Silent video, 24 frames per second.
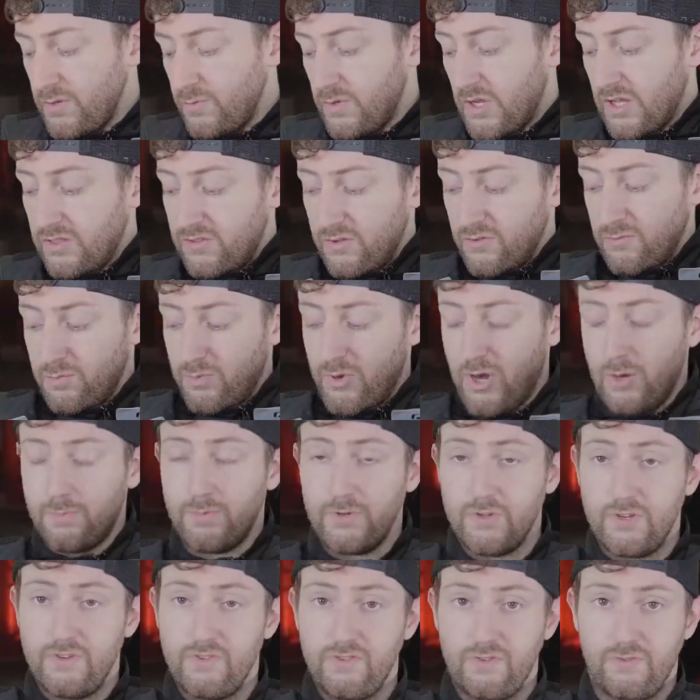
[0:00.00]
We got those
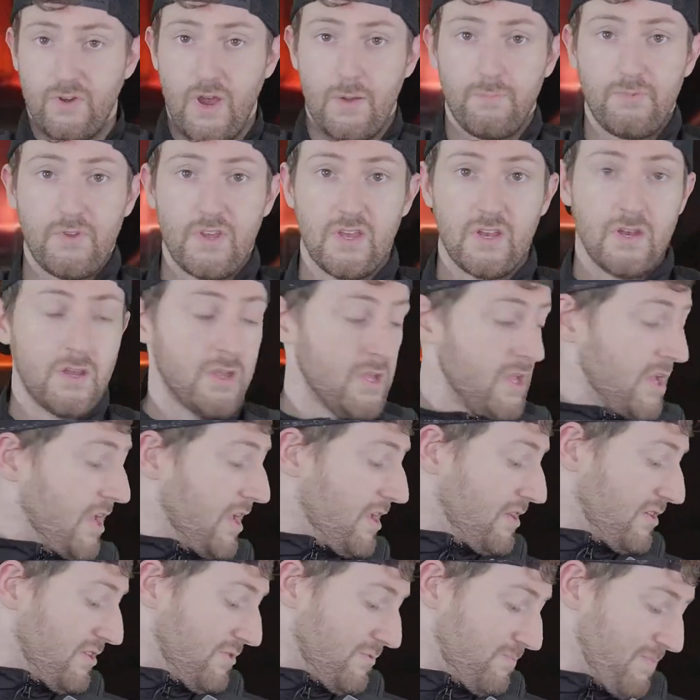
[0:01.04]
properly strapped in.
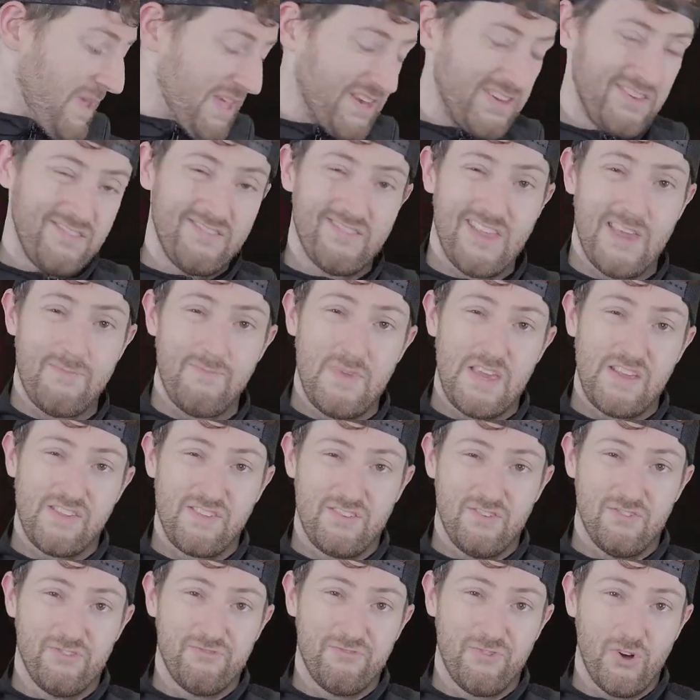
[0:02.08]
They may
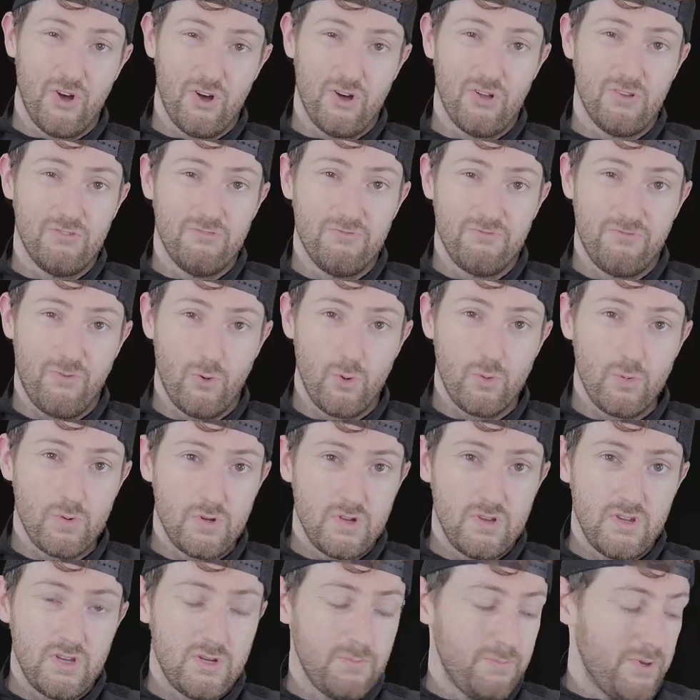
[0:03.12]
still fall forward
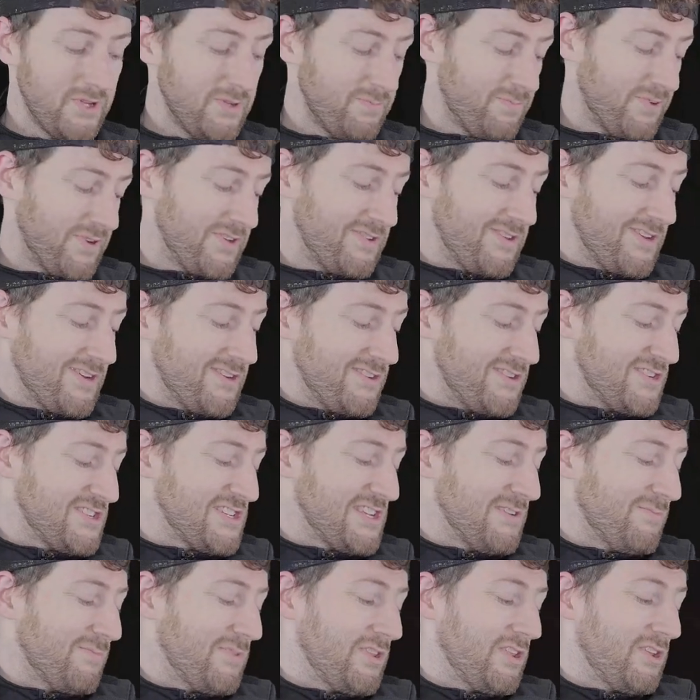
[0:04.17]
a little bit, but just
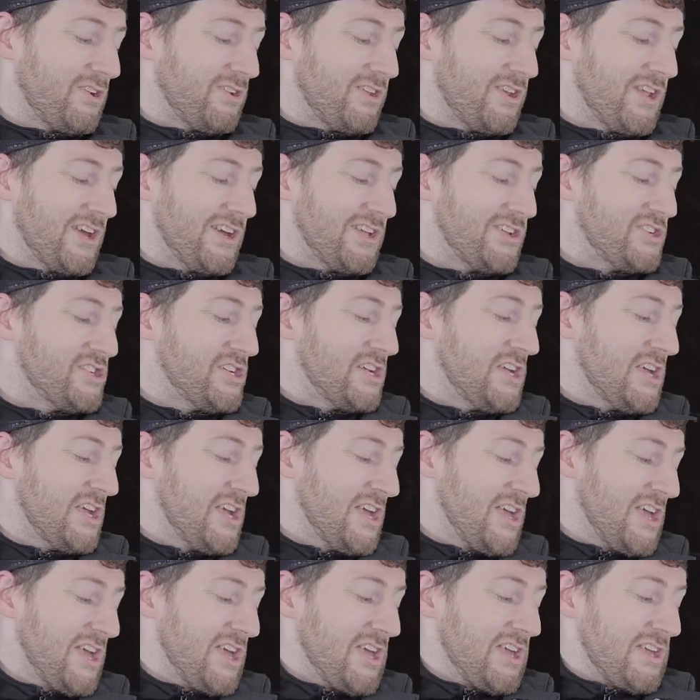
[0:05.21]
give them a little nudge,
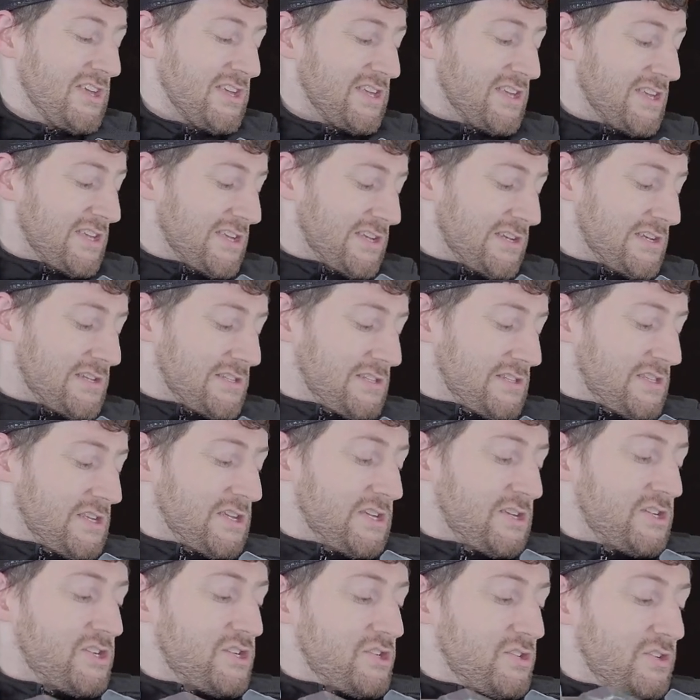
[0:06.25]
and
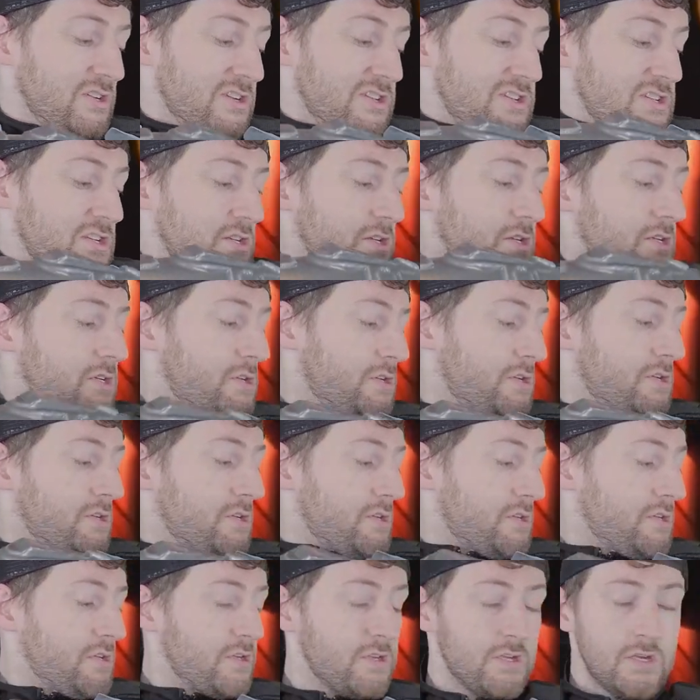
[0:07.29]
they should
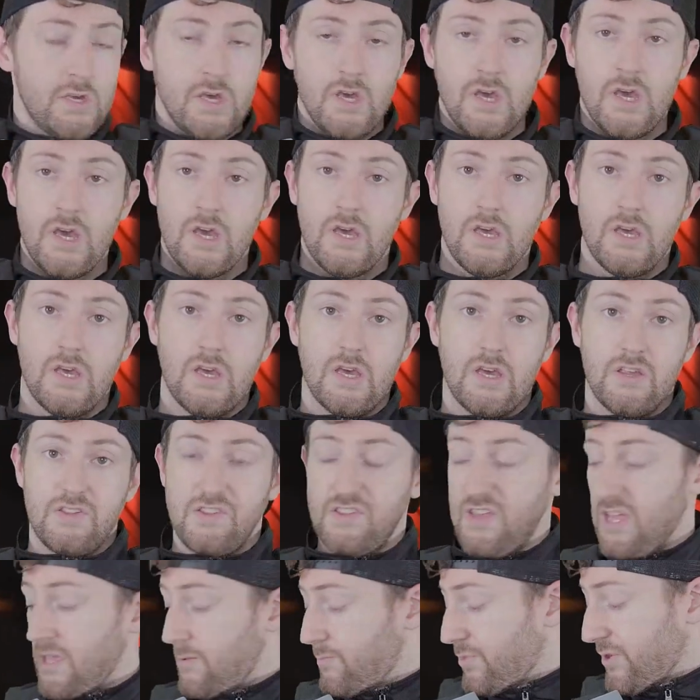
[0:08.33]

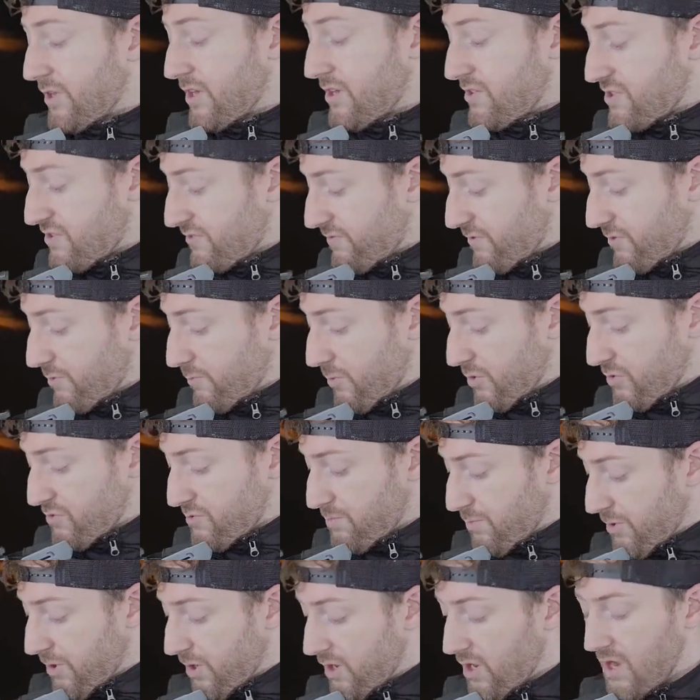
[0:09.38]
stay in place for the
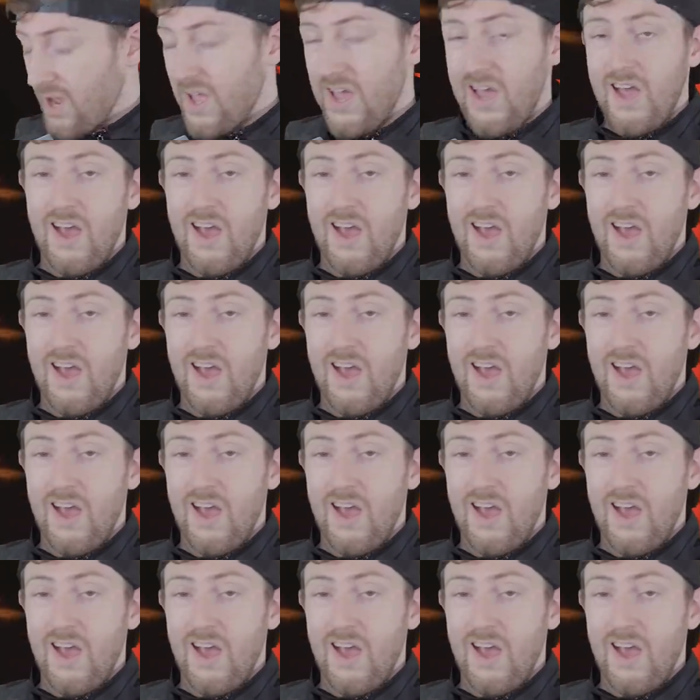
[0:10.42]
most part.